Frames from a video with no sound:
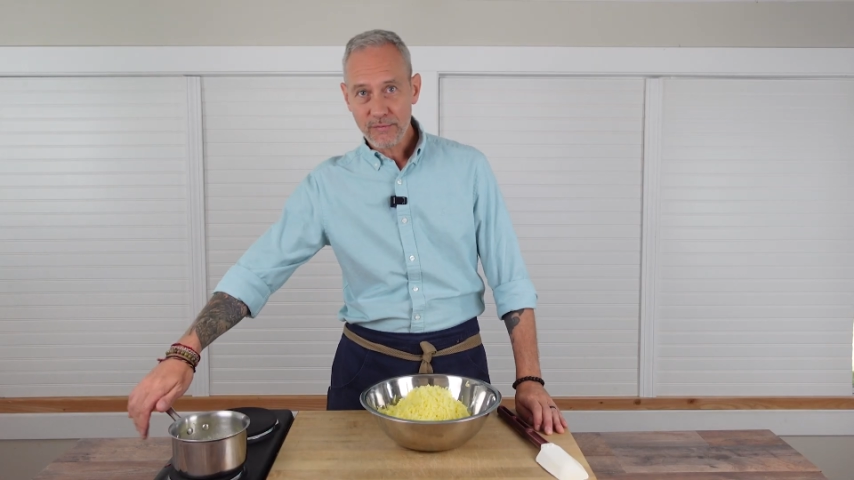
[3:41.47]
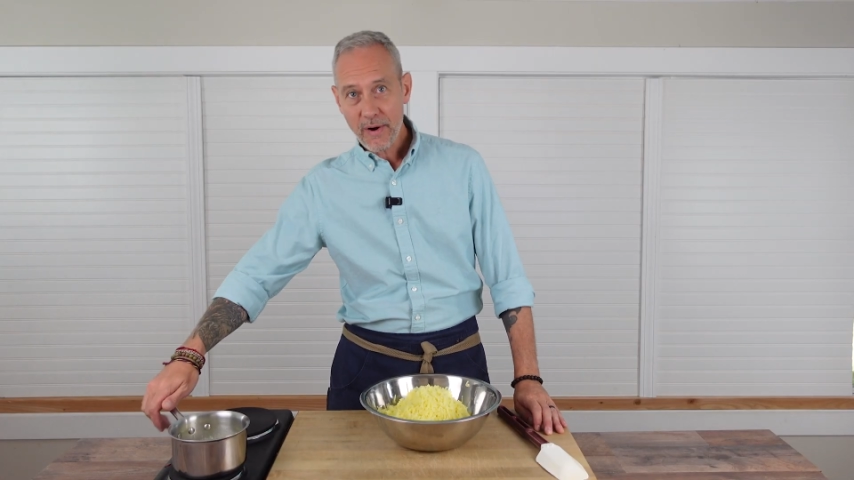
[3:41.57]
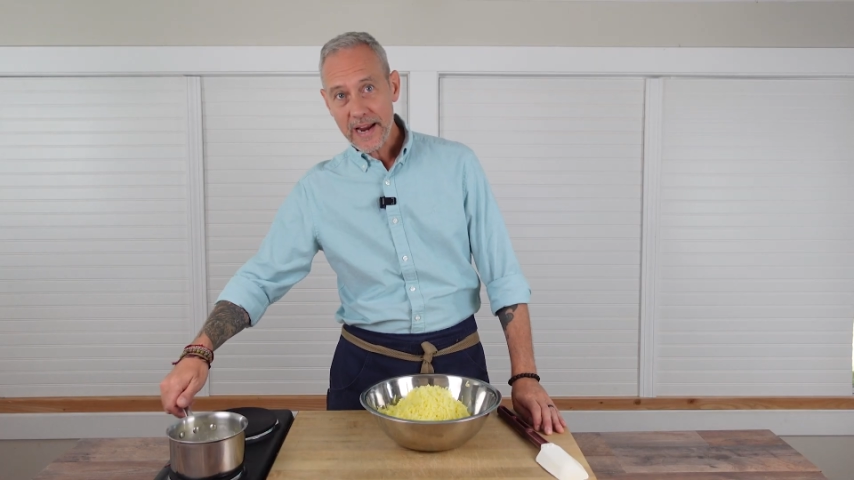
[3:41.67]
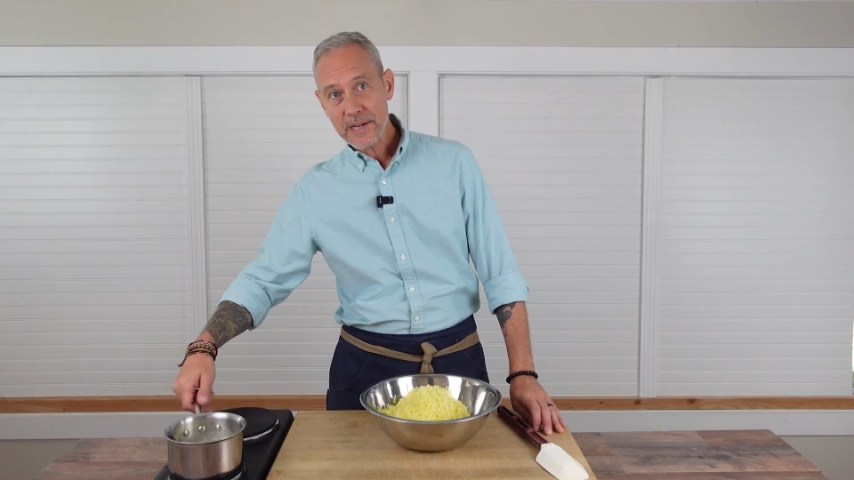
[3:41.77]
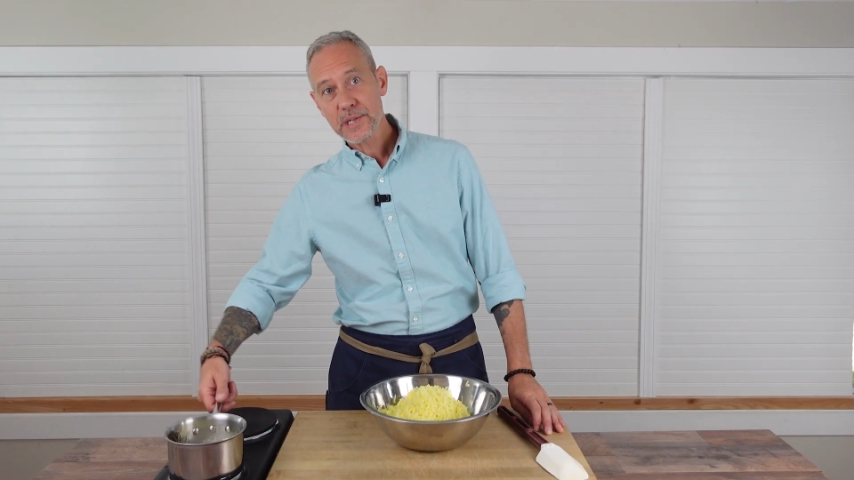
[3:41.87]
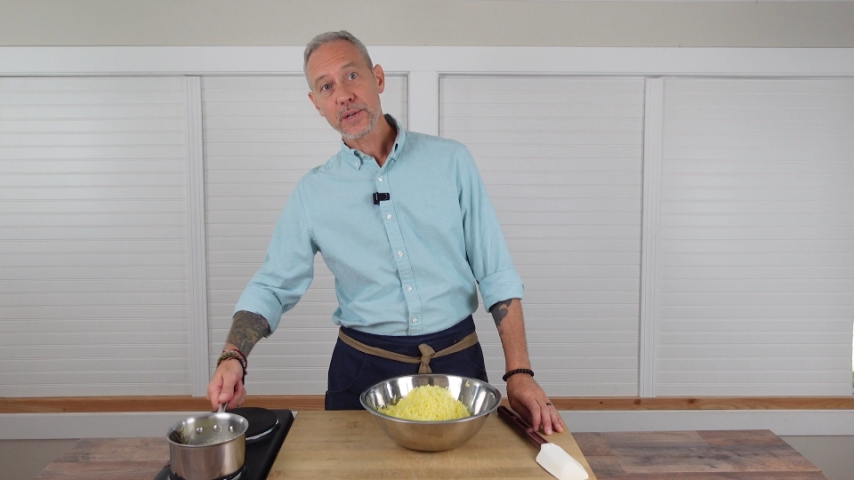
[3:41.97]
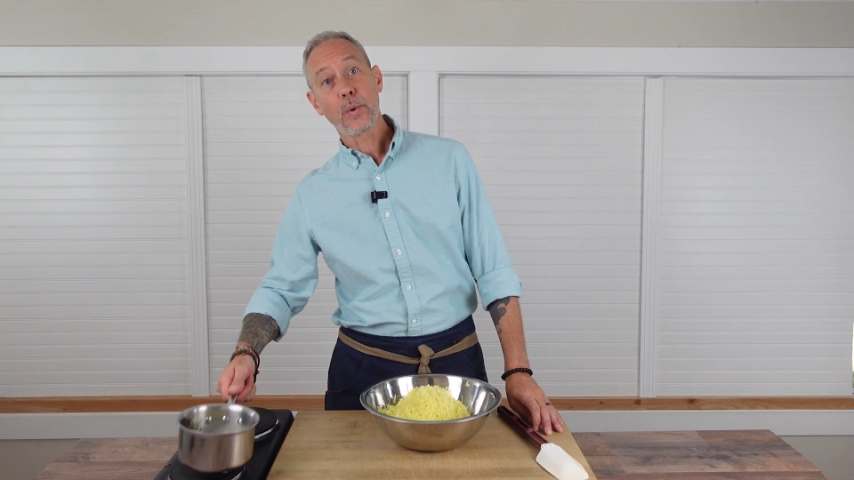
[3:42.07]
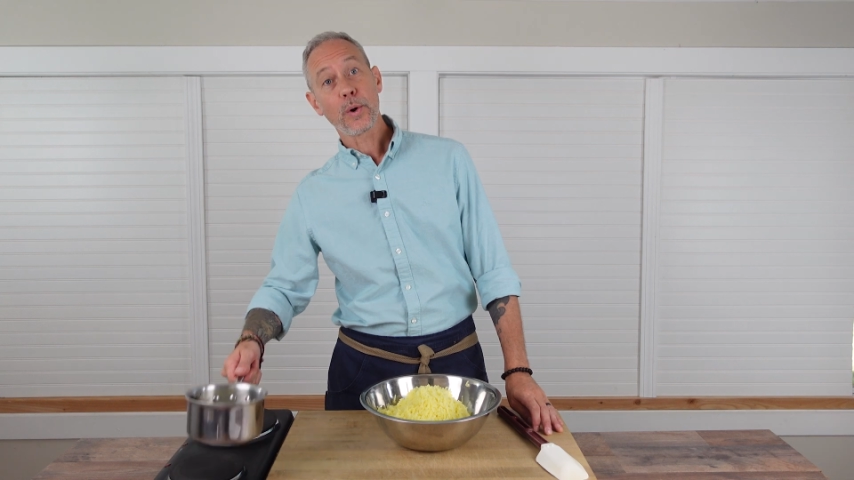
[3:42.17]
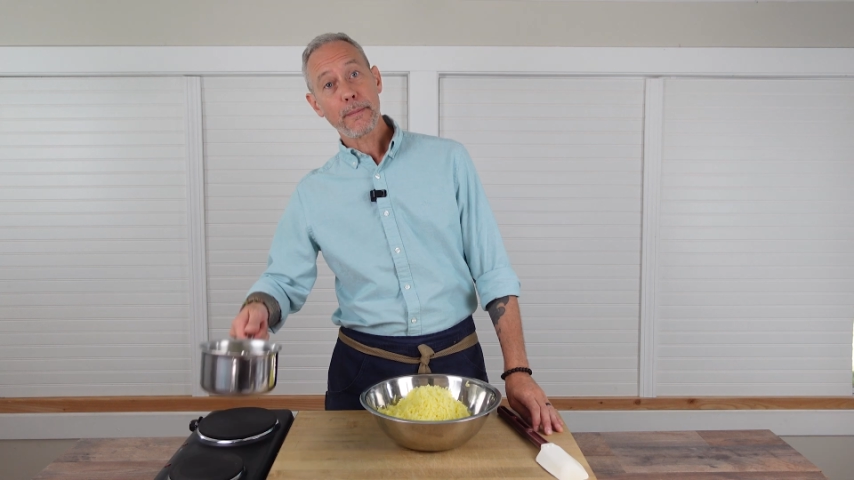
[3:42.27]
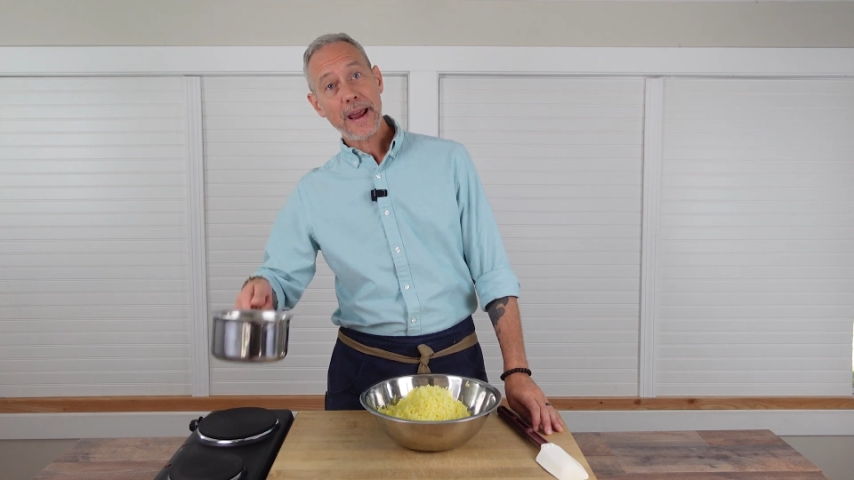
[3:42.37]

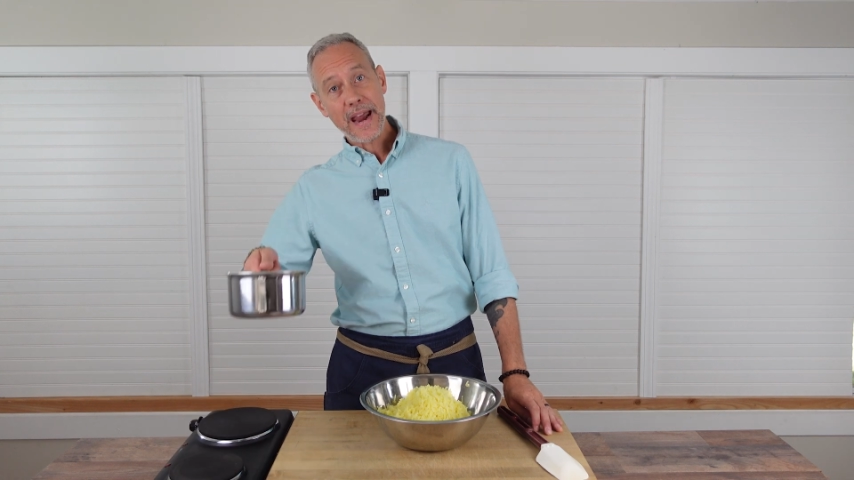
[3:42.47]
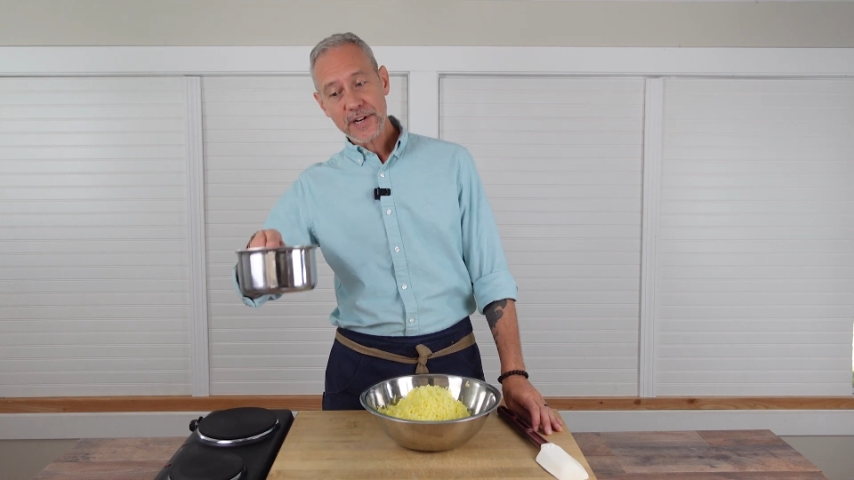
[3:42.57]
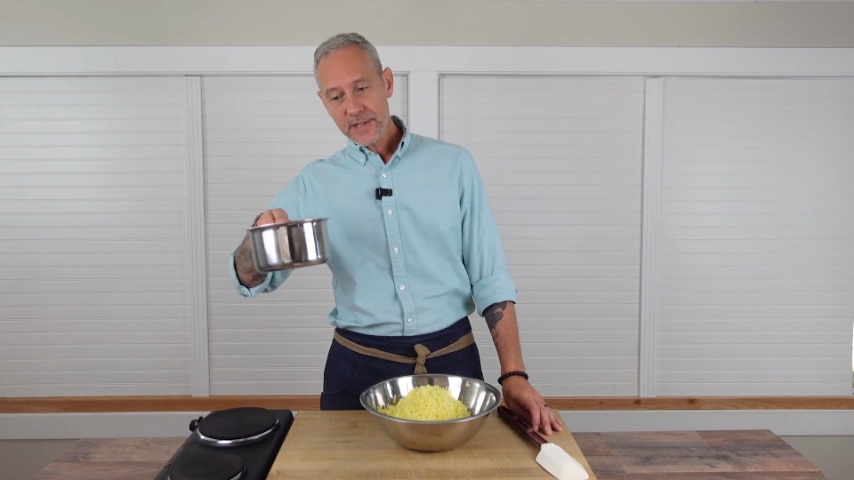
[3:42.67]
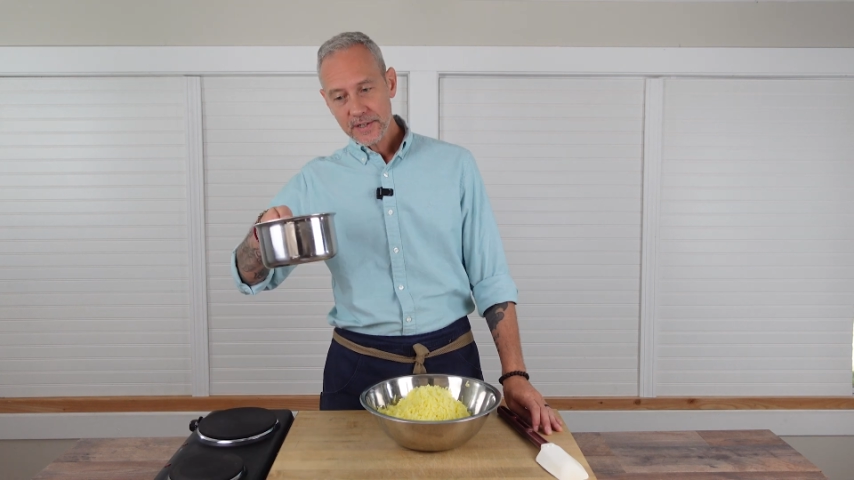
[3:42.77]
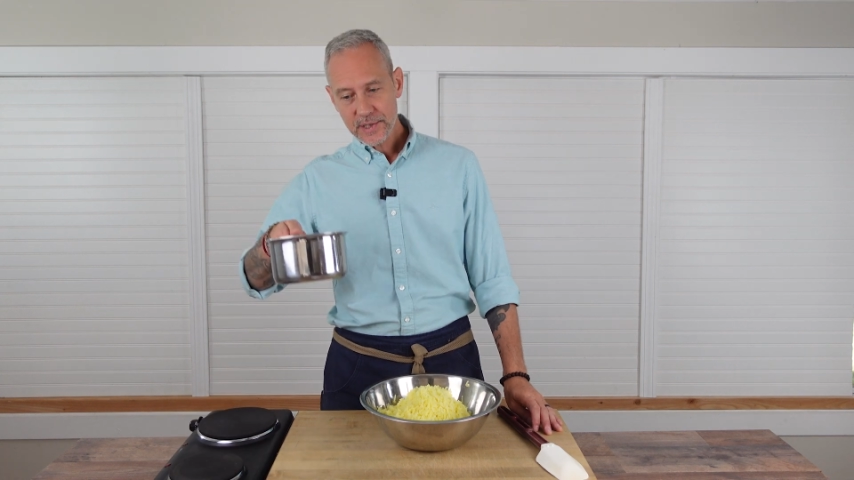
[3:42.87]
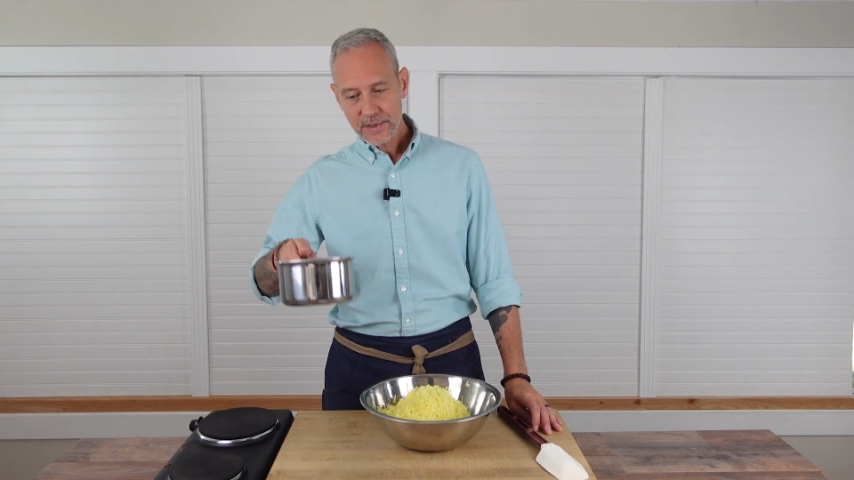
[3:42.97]
riced or mashed,